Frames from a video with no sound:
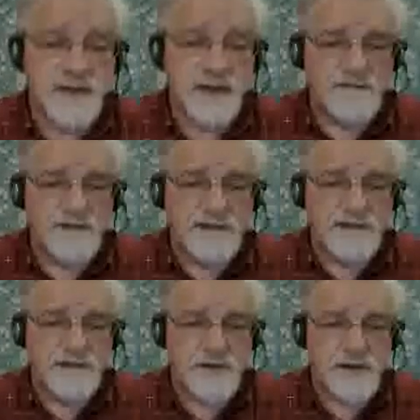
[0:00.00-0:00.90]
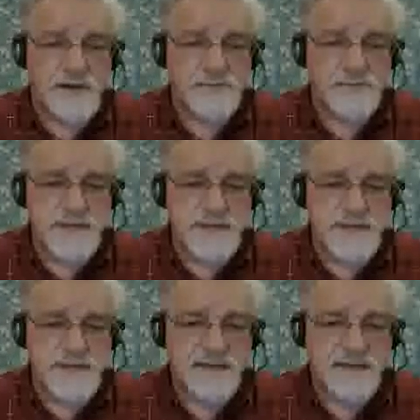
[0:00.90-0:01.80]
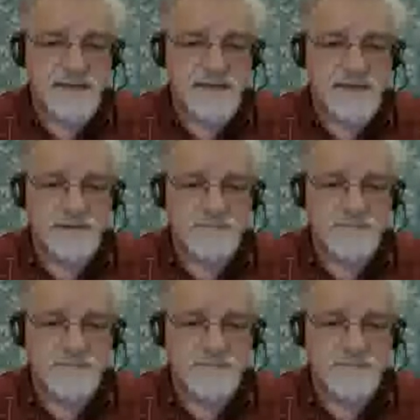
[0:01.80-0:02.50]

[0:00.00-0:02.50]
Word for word: of a link on many um,